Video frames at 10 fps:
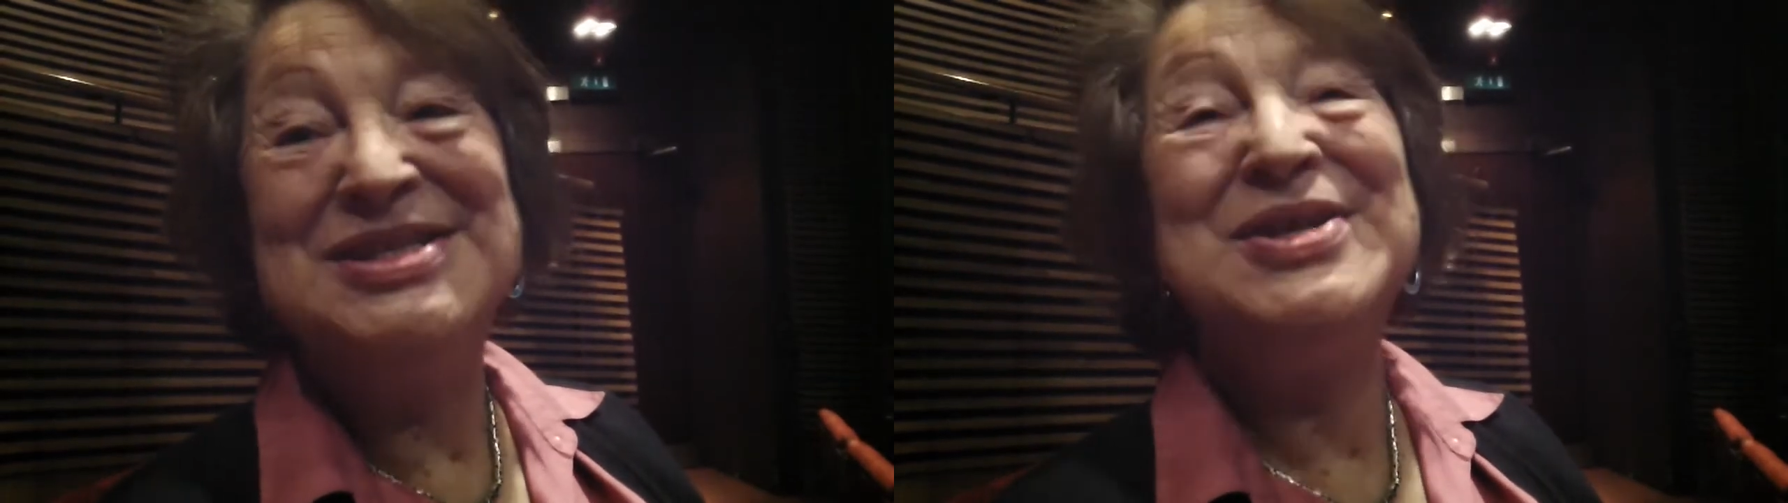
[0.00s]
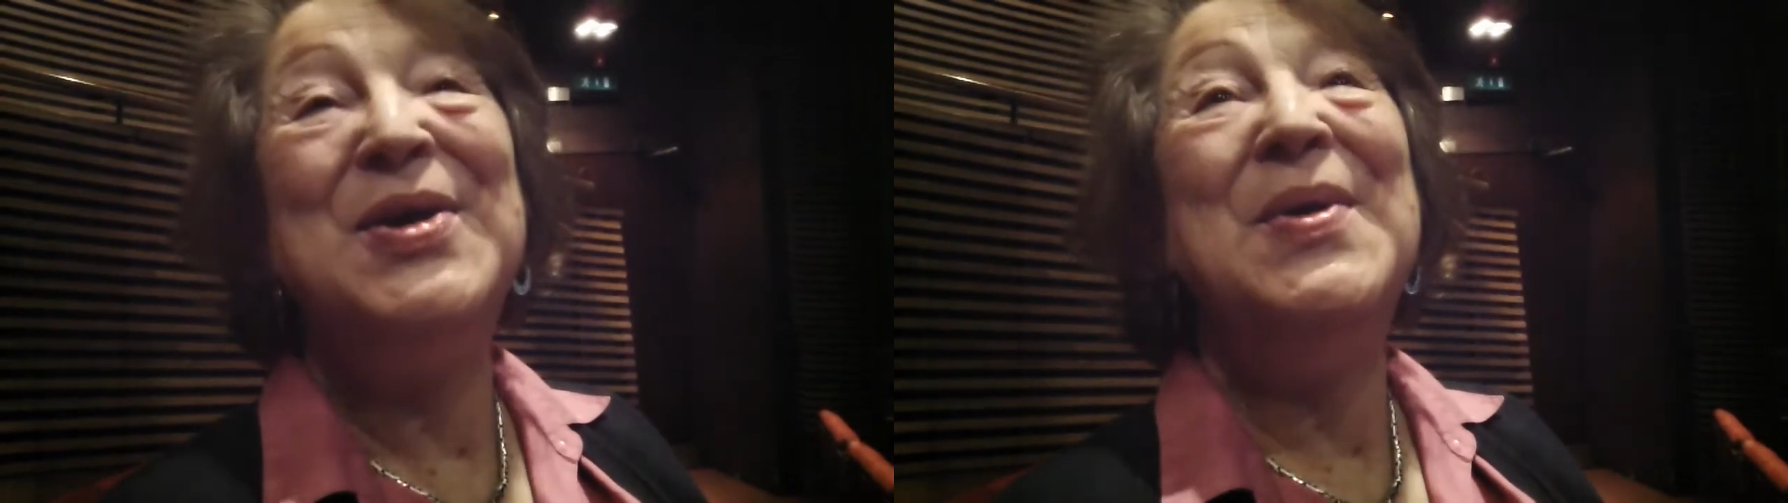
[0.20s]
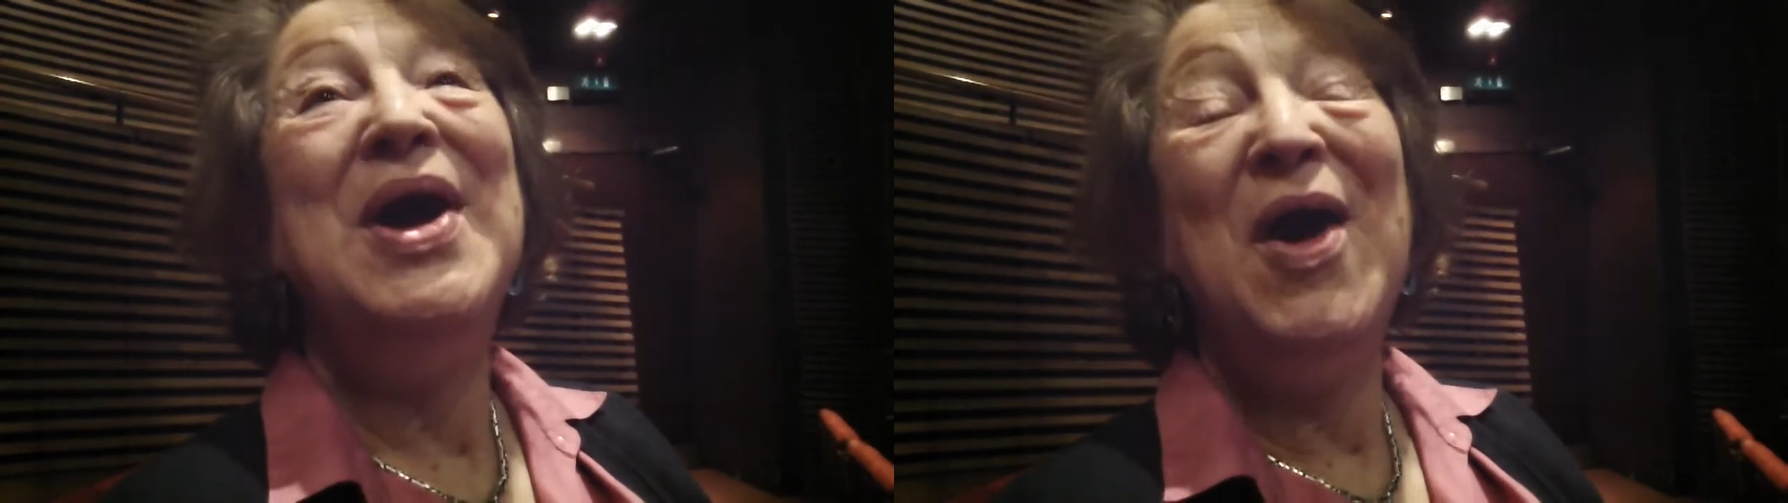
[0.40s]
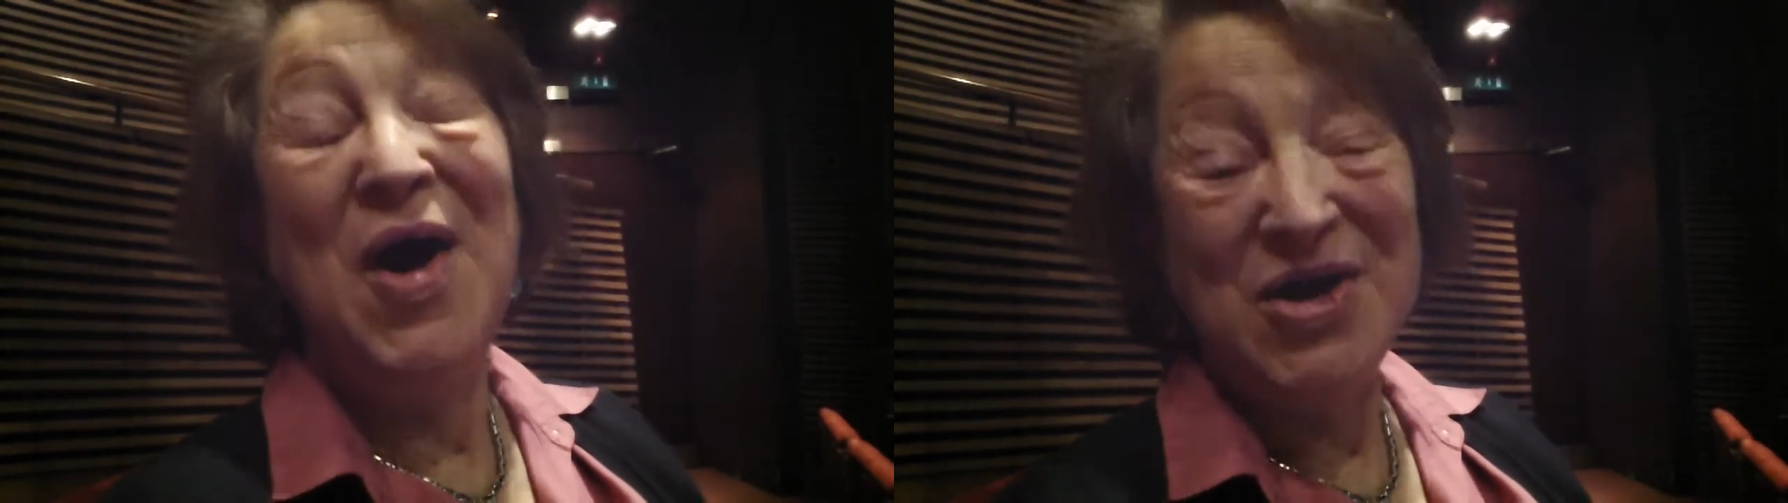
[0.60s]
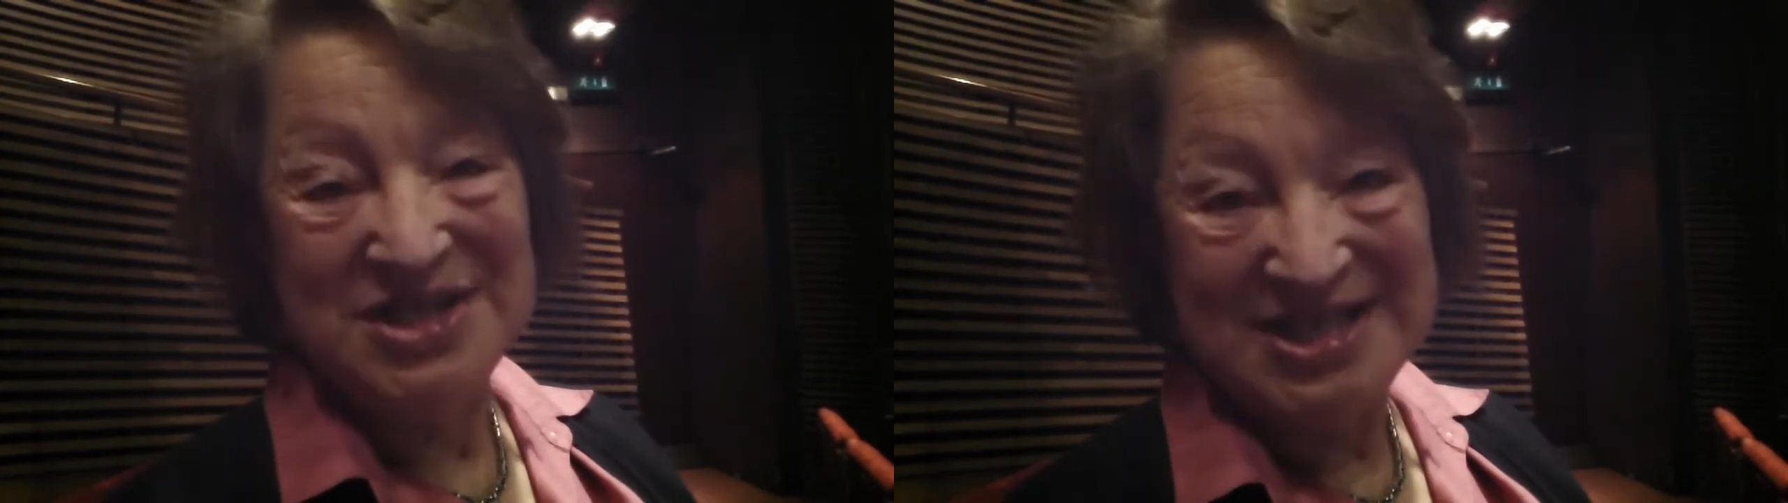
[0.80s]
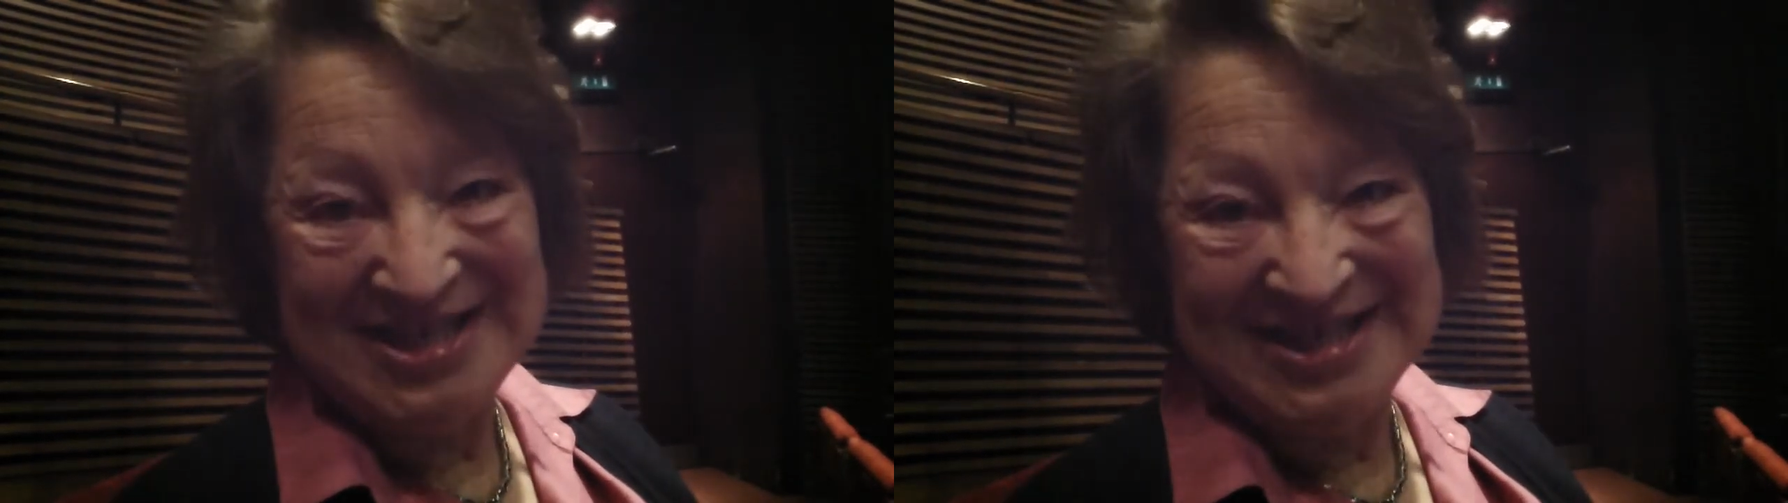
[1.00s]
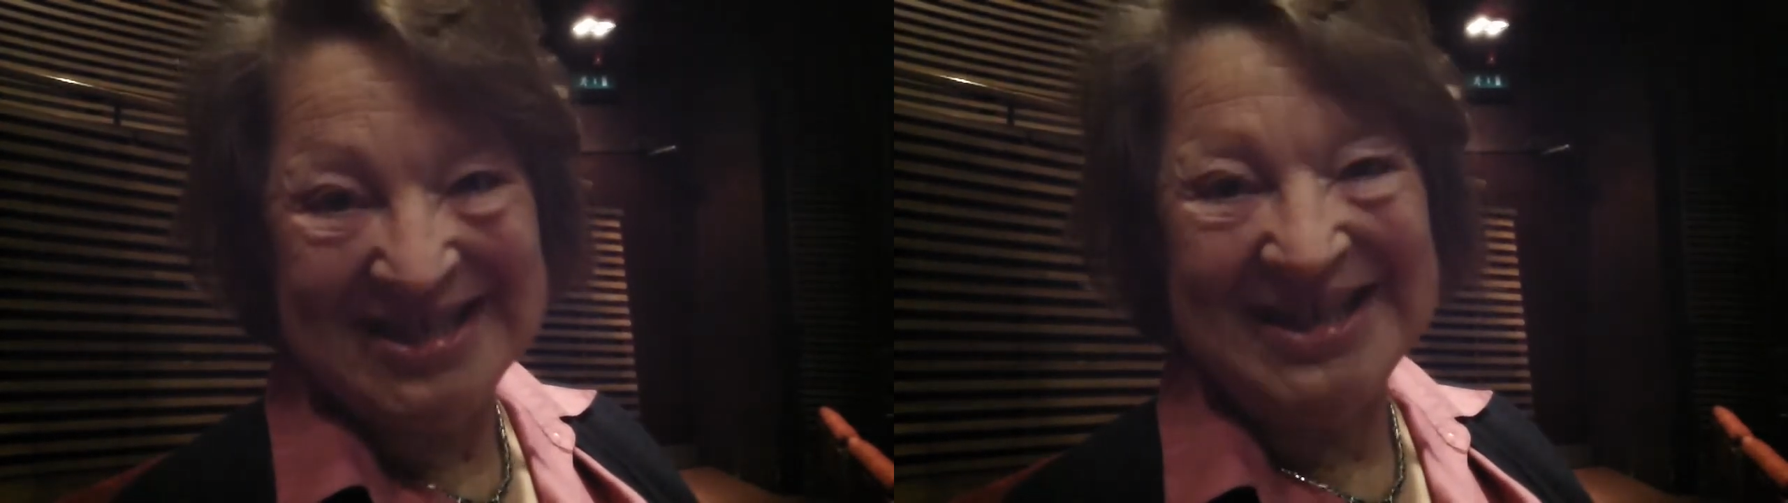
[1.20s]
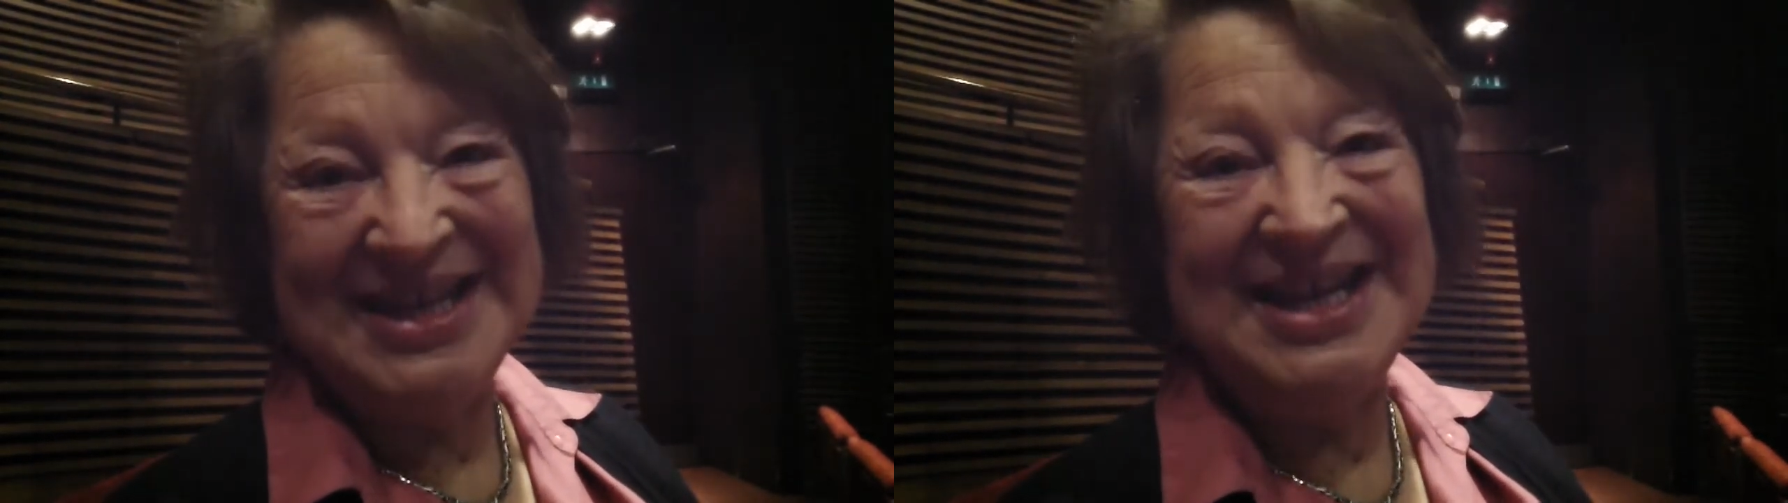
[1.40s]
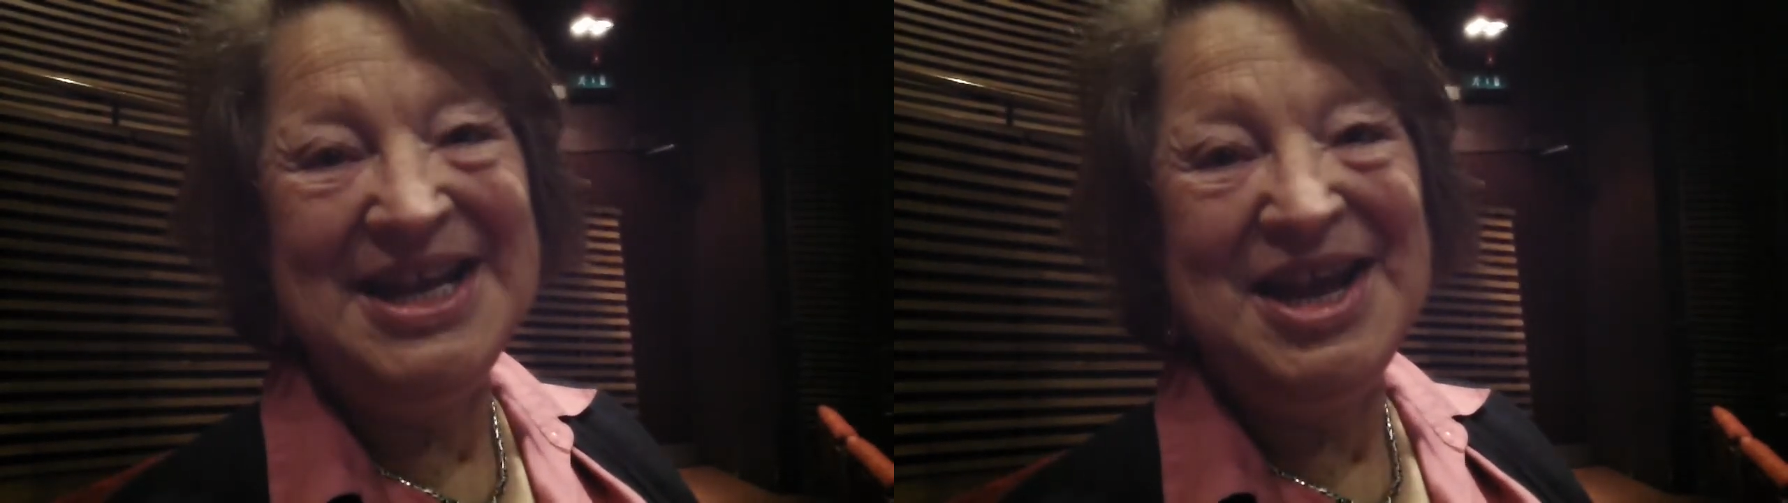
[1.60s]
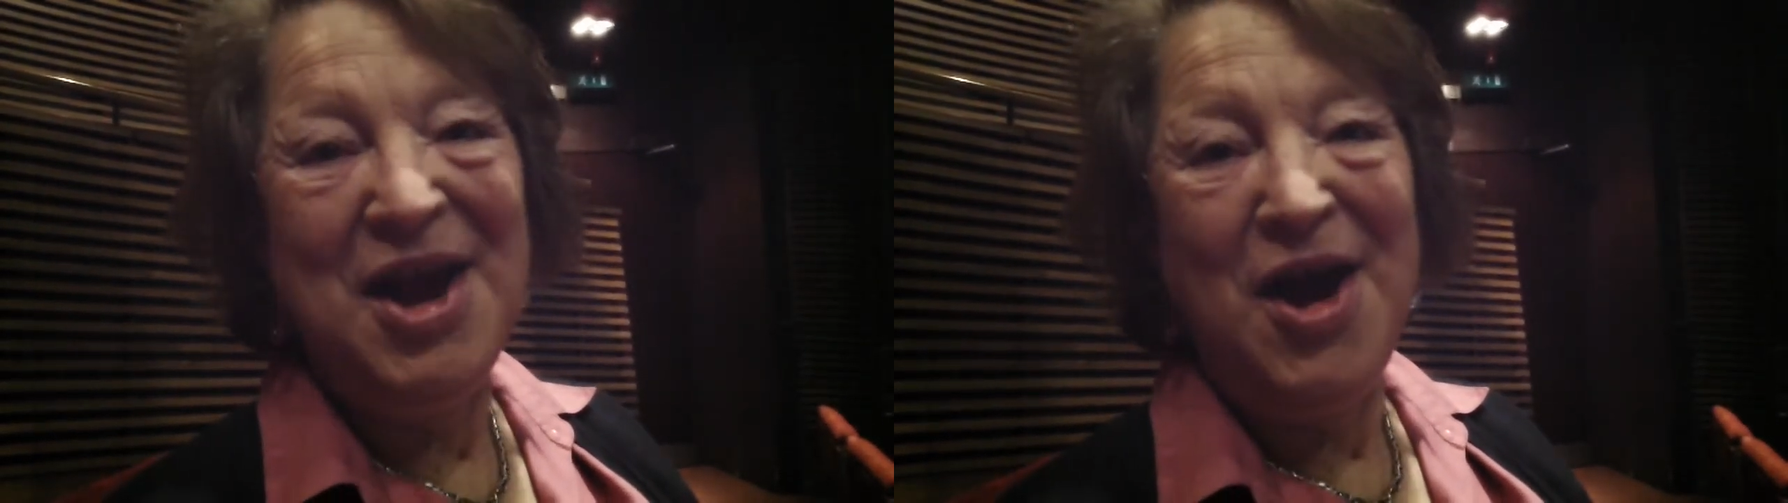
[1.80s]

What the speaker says: So artistically,